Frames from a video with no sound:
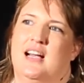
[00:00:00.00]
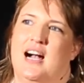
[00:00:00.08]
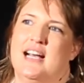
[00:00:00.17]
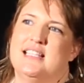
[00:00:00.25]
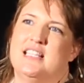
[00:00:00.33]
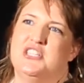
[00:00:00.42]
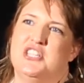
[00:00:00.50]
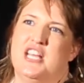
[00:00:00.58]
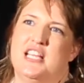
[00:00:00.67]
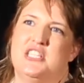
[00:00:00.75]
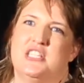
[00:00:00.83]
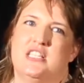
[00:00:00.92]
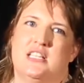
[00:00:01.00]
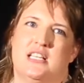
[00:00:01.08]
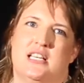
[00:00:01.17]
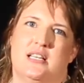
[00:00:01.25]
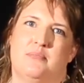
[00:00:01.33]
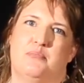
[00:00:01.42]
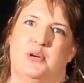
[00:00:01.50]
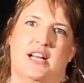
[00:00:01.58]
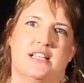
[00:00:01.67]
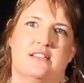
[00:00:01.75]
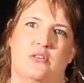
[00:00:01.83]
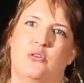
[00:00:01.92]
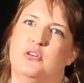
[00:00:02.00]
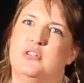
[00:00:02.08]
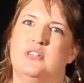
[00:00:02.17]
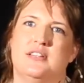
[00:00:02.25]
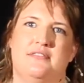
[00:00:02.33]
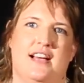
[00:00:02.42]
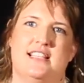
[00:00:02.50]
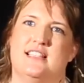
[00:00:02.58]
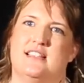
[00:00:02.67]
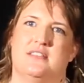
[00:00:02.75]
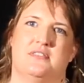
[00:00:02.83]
Arts education, it brings all facets of